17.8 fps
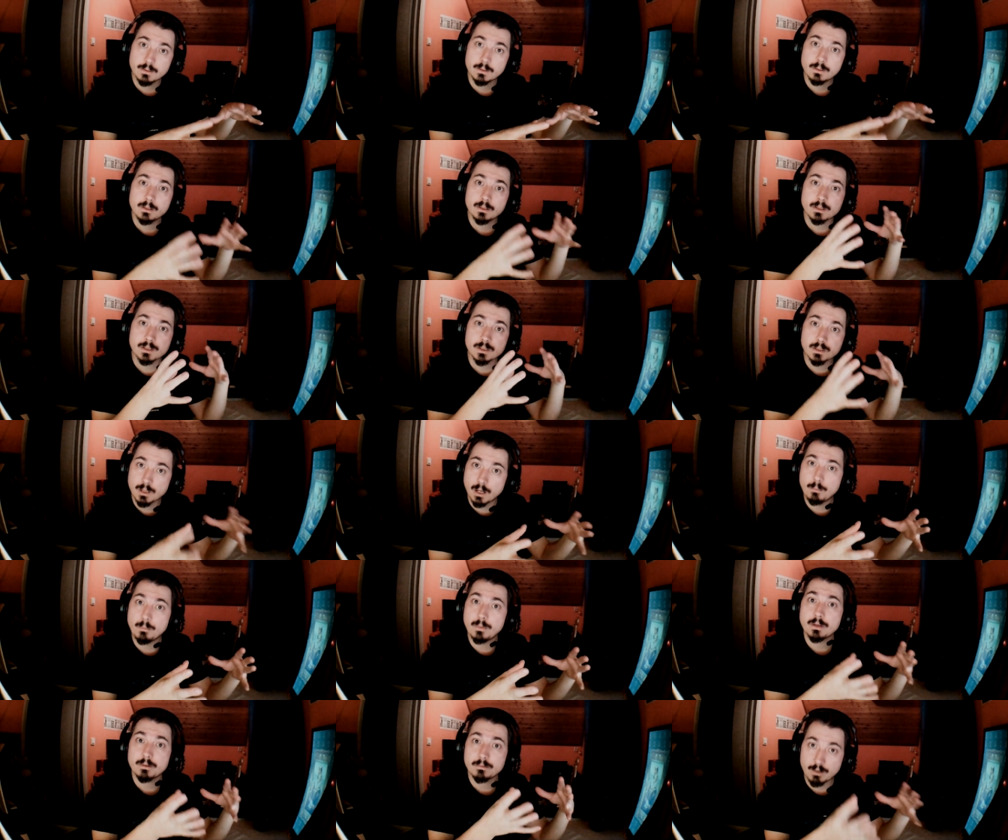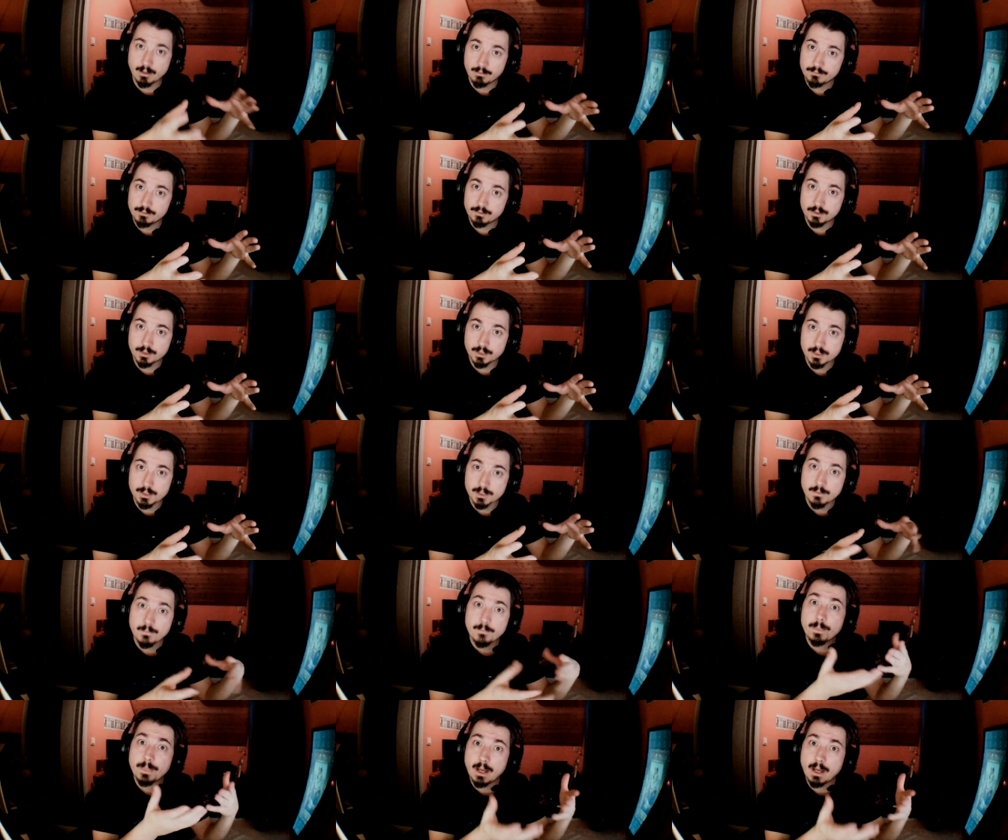some refugees.
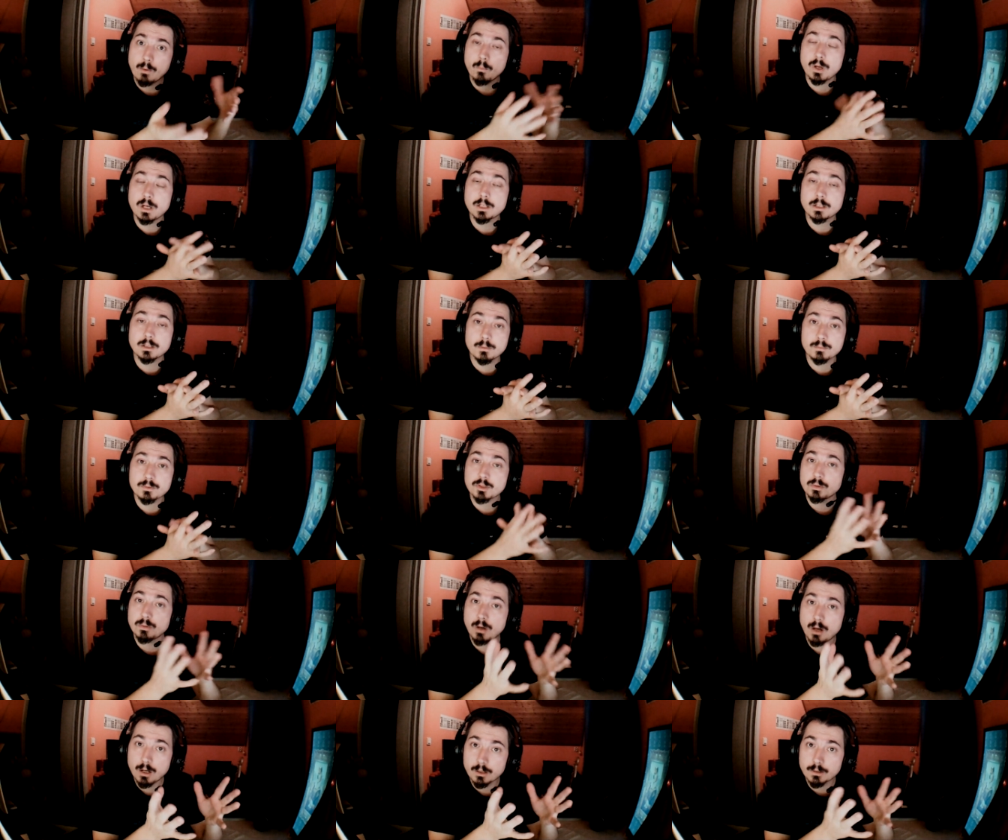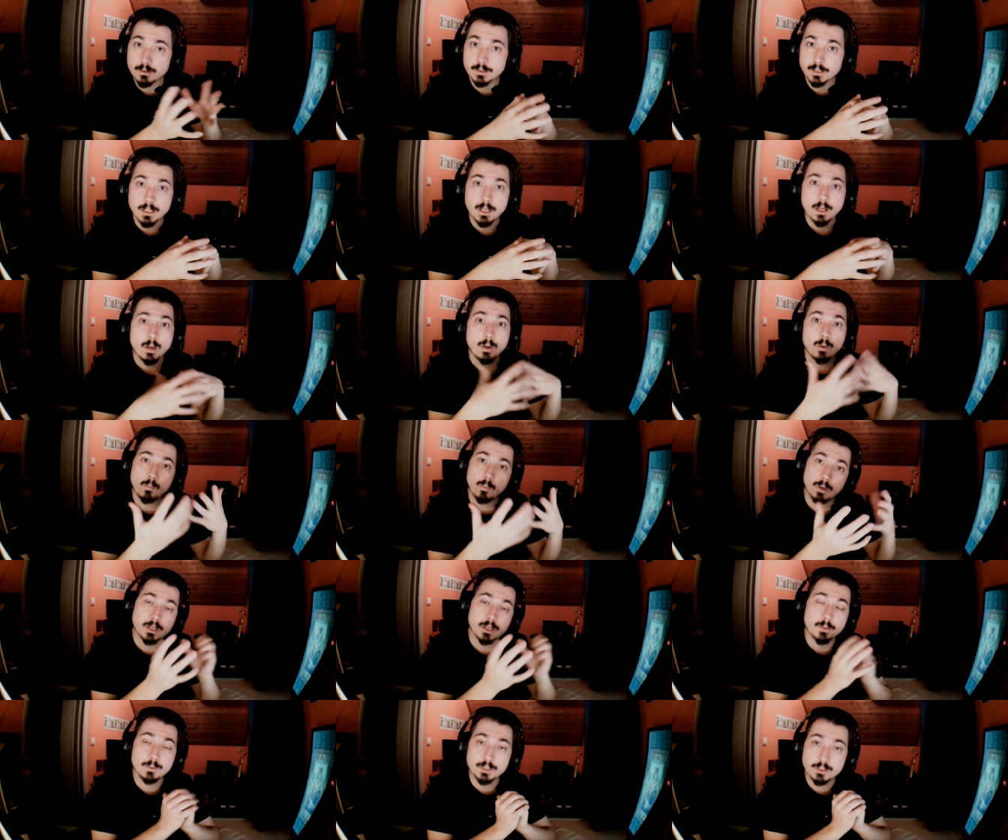Now, when it comes to Hungary, what
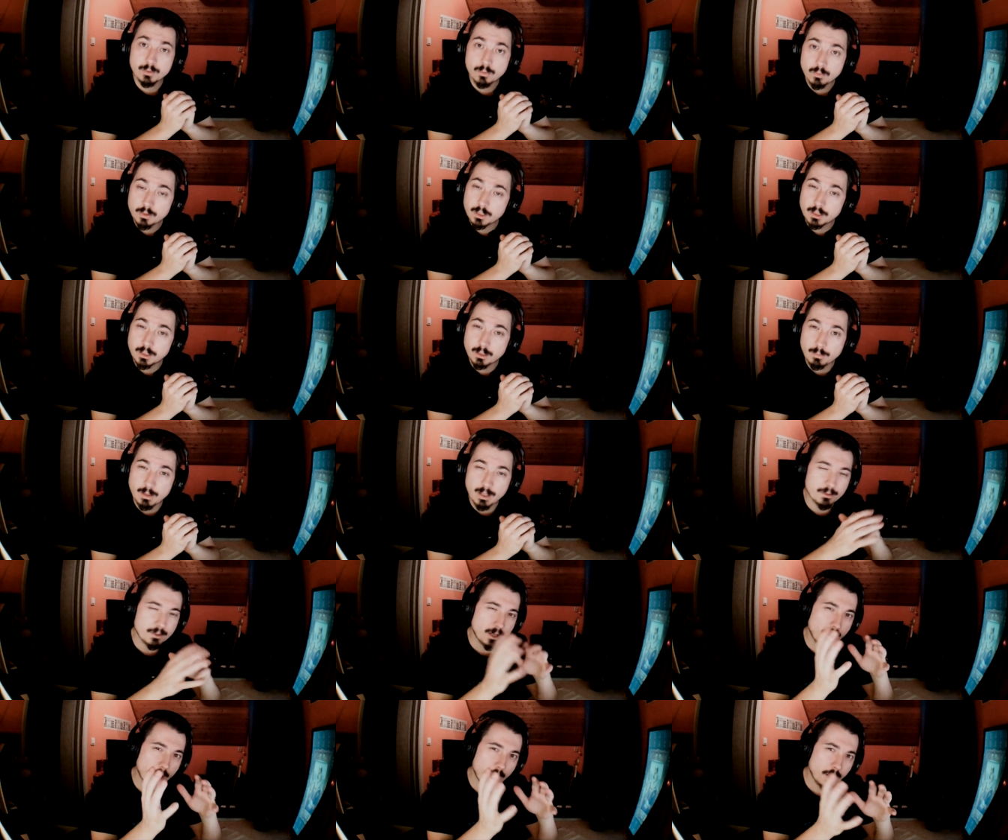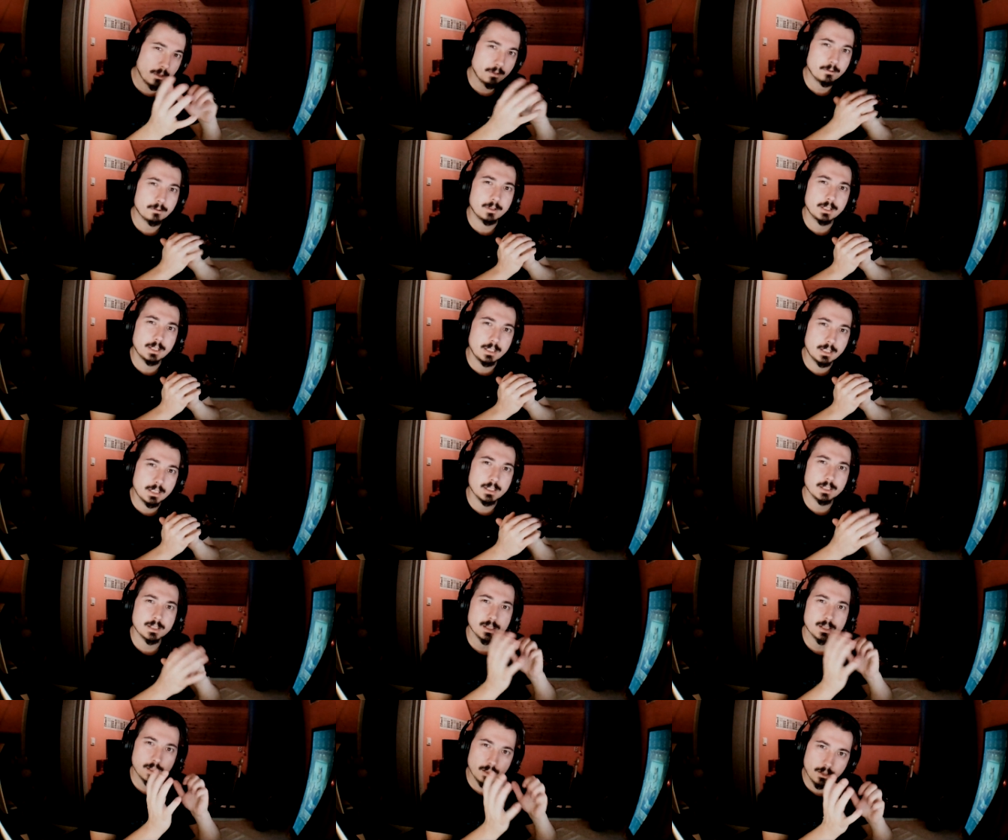are we talking about? Hungary
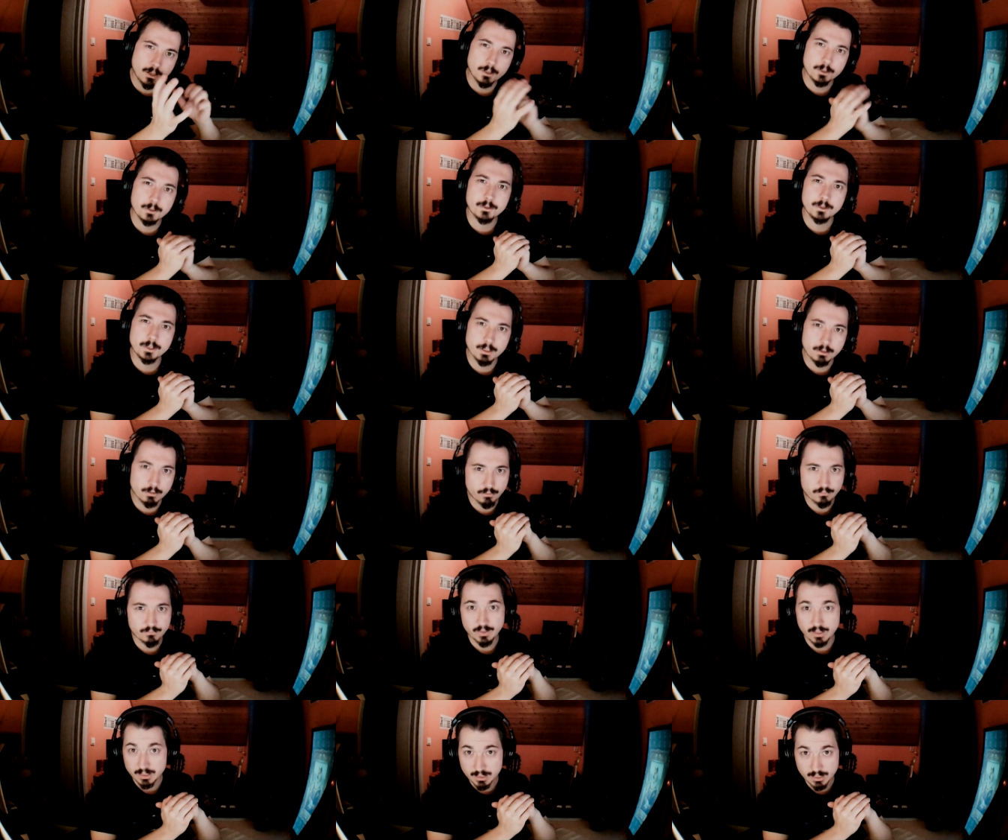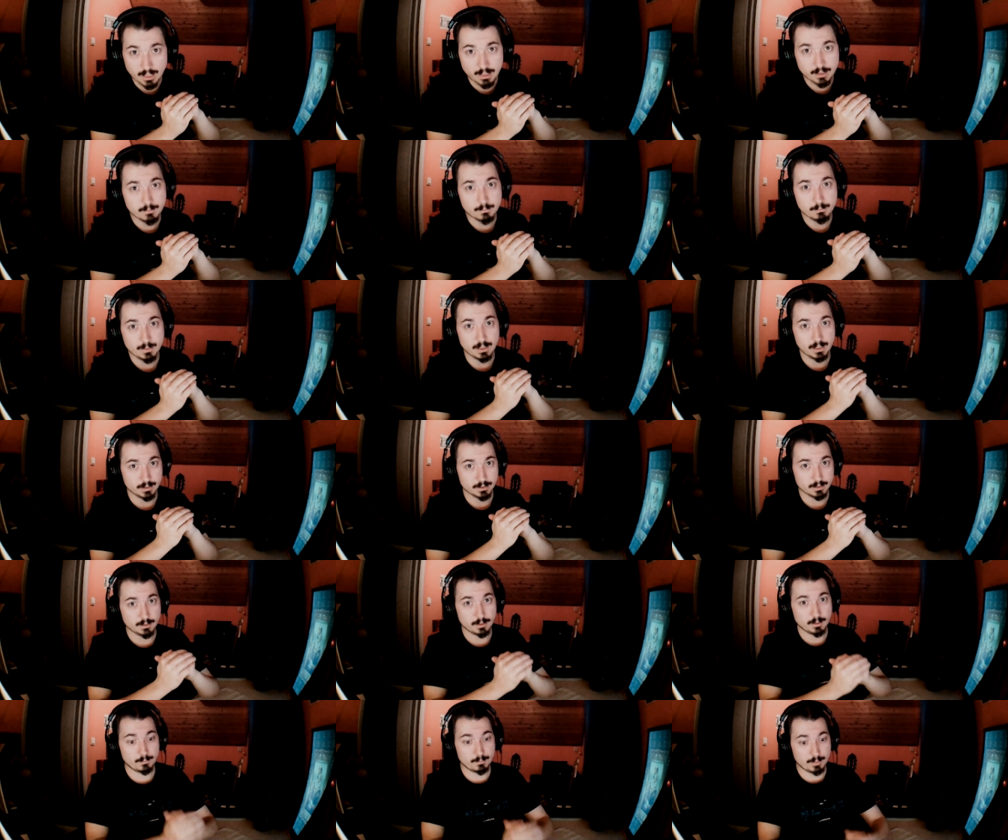is a country of 10
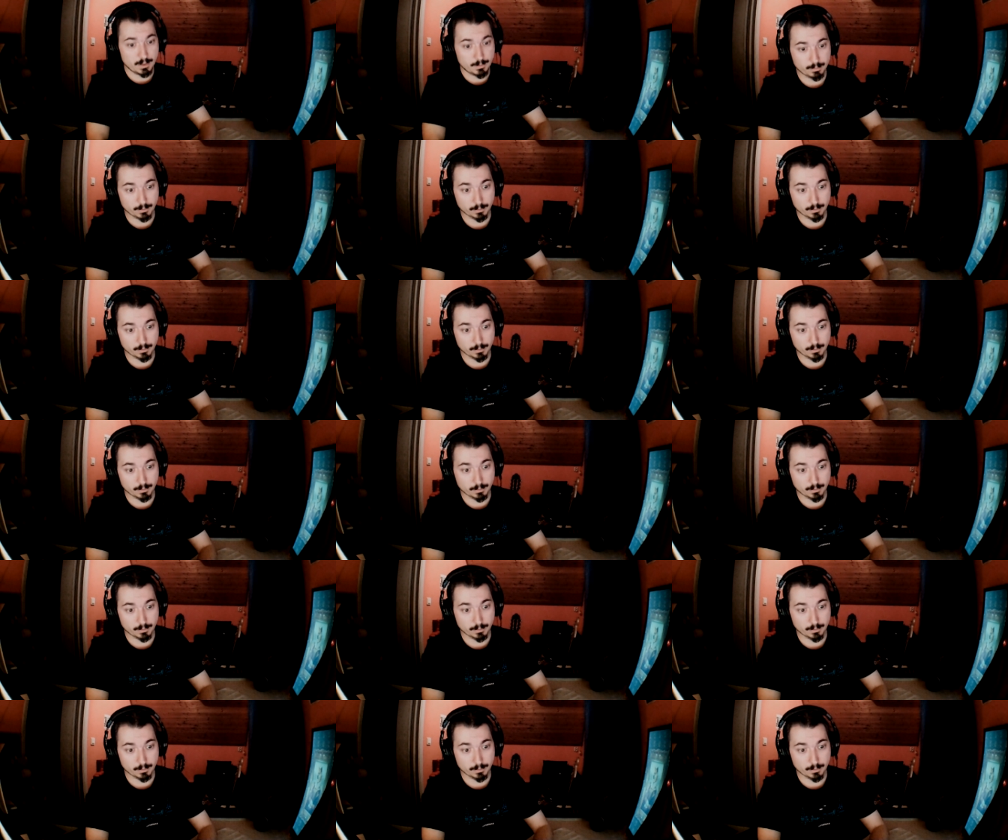million people.